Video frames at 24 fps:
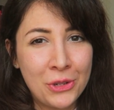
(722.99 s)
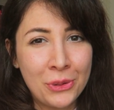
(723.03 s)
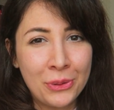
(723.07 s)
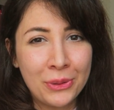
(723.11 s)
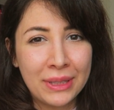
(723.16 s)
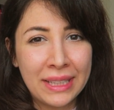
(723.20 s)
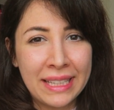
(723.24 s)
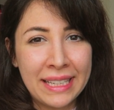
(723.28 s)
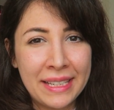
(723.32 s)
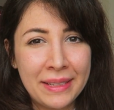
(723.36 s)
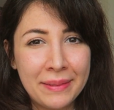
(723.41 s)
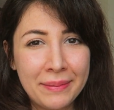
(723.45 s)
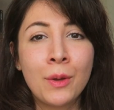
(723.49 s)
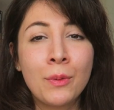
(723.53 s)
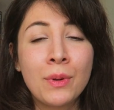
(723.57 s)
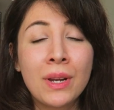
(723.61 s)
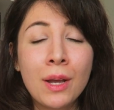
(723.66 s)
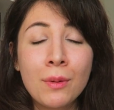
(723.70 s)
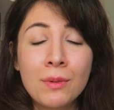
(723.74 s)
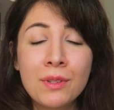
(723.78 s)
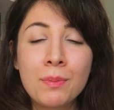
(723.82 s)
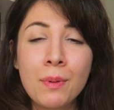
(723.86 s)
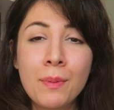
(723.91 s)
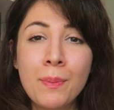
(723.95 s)
shortly. Now, when
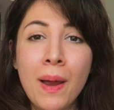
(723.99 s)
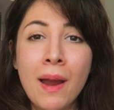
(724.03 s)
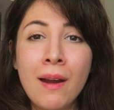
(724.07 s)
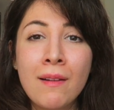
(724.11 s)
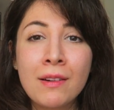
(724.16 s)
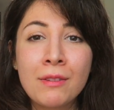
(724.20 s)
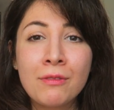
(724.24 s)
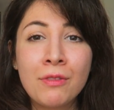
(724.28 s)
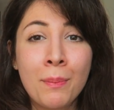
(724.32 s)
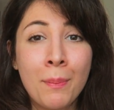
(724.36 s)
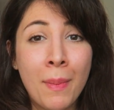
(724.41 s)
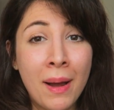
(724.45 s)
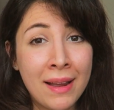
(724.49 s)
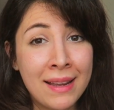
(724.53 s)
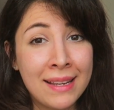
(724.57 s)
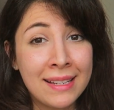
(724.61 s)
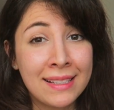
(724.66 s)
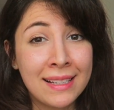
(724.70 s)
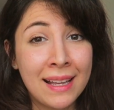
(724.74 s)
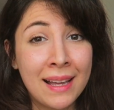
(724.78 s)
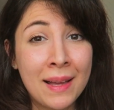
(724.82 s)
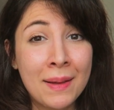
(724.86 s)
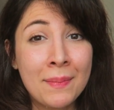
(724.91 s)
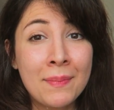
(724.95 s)
I was preparing for my
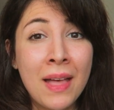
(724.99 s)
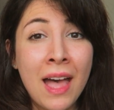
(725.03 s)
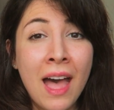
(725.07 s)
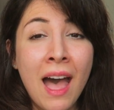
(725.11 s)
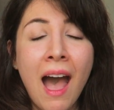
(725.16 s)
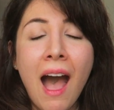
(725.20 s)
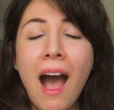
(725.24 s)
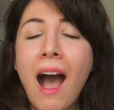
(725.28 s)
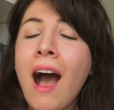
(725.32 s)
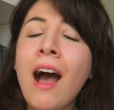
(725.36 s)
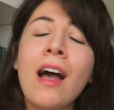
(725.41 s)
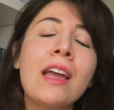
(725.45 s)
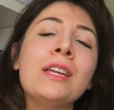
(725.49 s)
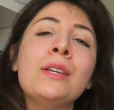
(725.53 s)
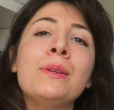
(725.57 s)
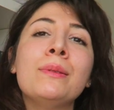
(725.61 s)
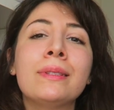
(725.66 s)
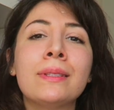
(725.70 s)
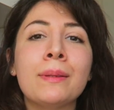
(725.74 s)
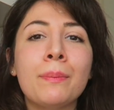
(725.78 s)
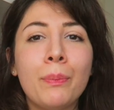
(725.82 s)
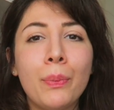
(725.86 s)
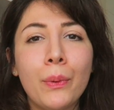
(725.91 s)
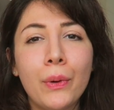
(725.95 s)
exam, I
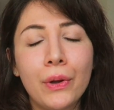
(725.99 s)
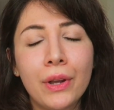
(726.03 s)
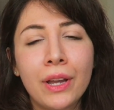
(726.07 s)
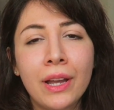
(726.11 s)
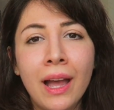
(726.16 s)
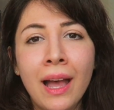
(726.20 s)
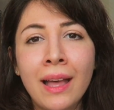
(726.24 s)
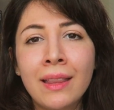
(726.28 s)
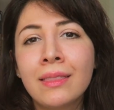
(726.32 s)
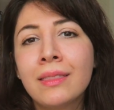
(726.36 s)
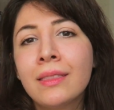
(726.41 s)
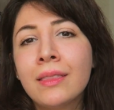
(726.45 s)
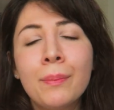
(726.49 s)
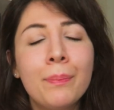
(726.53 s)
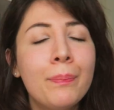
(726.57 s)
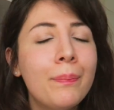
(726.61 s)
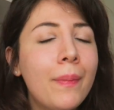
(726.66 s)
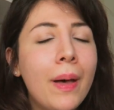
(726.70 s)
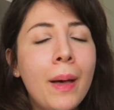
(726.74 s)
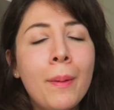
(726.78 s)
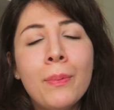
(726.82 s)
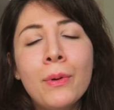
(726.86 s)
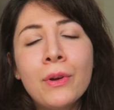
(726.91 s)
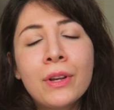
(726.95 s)
used a book, and
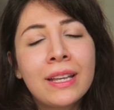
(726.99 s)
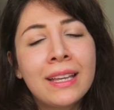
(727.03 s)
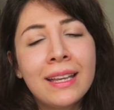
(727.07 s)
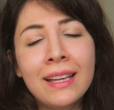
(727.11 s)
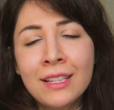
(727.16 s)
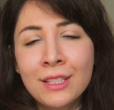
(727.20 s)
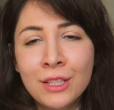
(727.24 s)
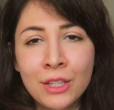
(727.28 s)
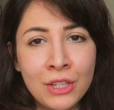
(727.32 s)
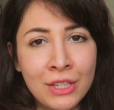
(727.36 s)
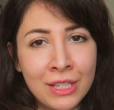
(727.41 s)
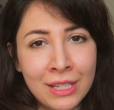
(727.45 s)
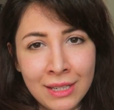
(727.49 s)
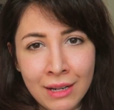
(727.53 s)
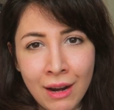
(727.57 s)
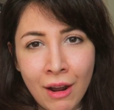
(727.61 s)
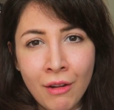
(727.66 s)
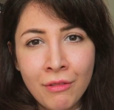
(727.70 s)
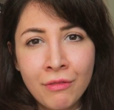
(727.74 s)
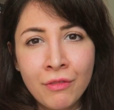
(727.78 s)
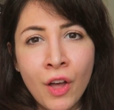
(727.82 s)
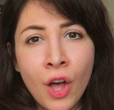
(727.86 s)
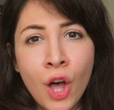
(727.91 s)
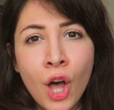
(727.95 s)
a book is good
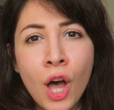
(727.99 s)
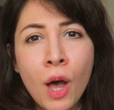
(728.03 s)
enough.